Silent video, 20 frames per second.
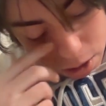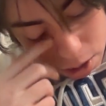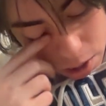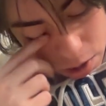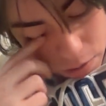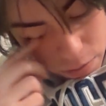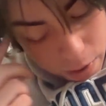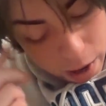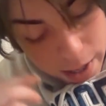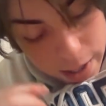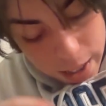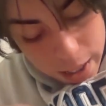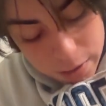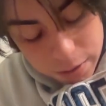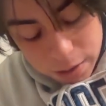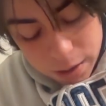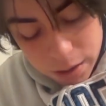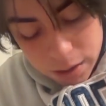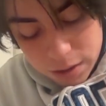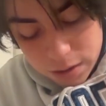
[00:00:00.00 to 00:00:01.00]
Write down
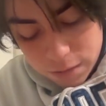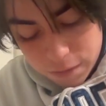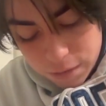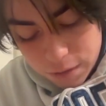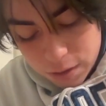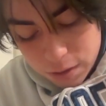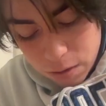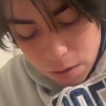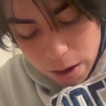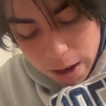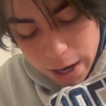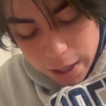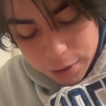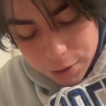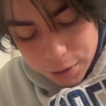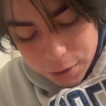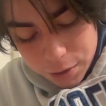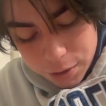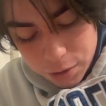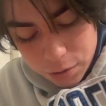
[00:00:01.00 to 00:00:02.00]
the list of physical
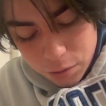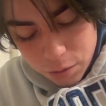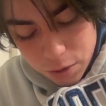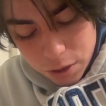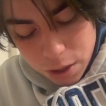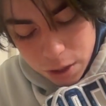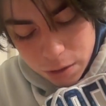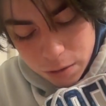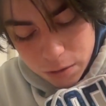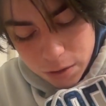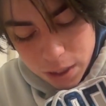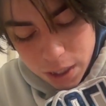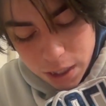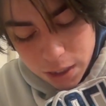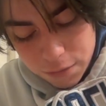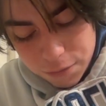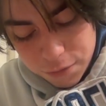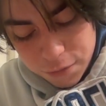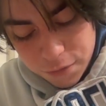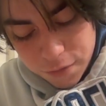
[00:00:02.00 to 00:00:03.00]
actions you would undertake
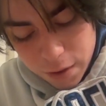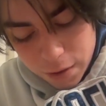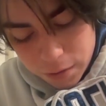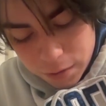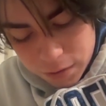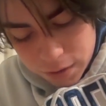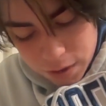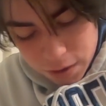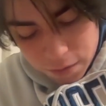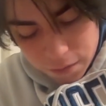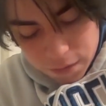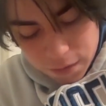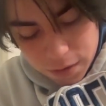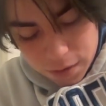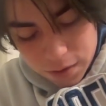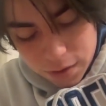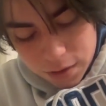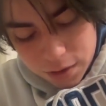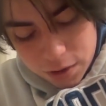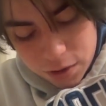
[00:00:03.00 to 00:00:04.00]
if you found yourself in
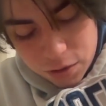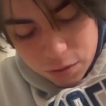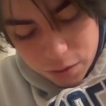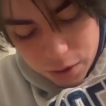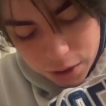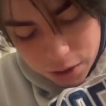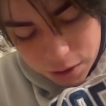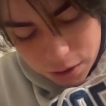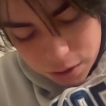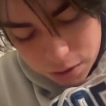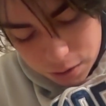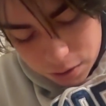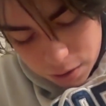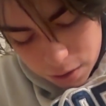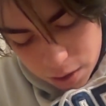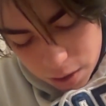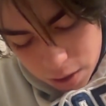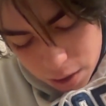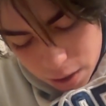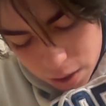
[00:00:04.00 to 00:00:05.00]
the situation
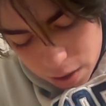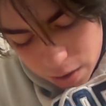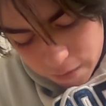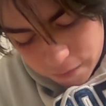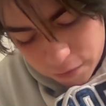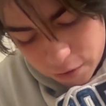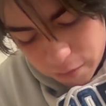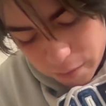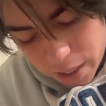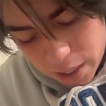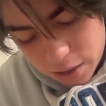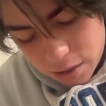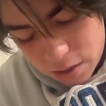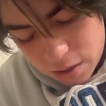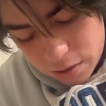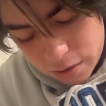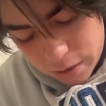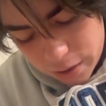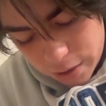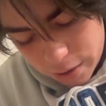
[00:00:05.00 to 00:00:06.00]
of your
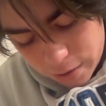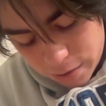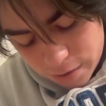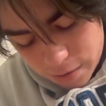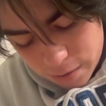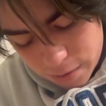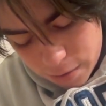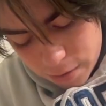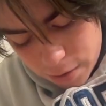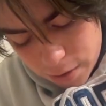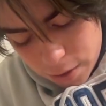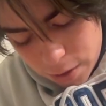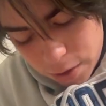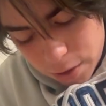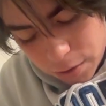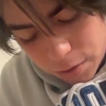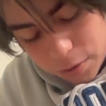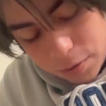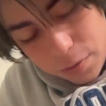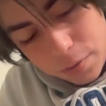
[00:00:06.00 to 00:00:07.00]
imaginary character.
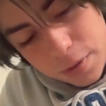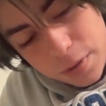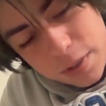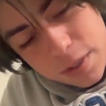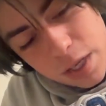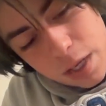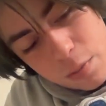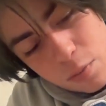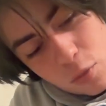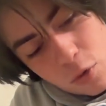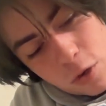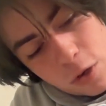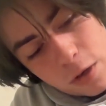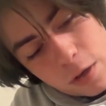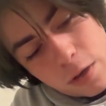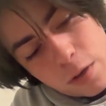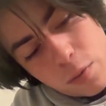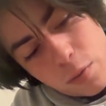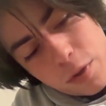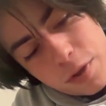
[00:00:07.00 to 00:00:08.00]
Do the same
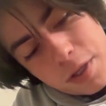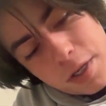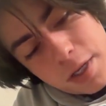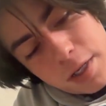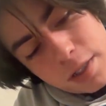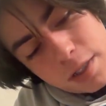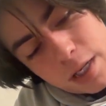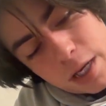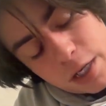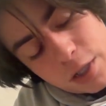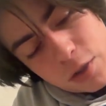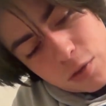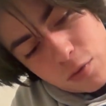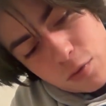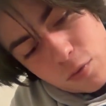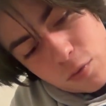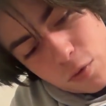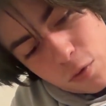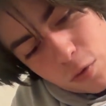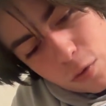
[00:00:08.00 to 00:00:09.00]
work with the textual
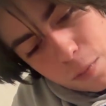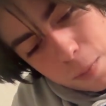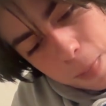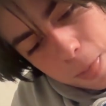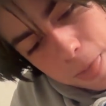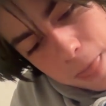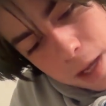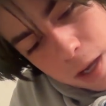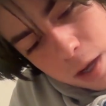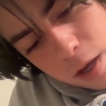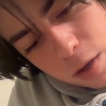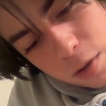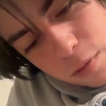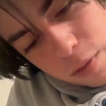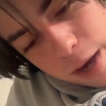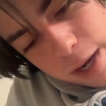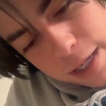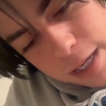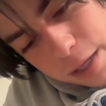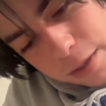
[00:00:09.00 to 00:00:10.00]
role.
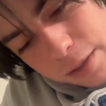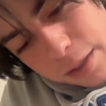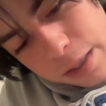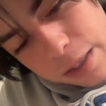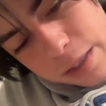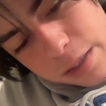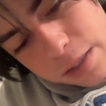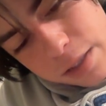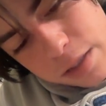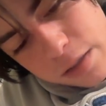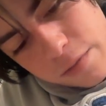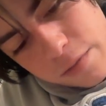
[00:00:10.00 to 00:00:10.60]
Write down the list of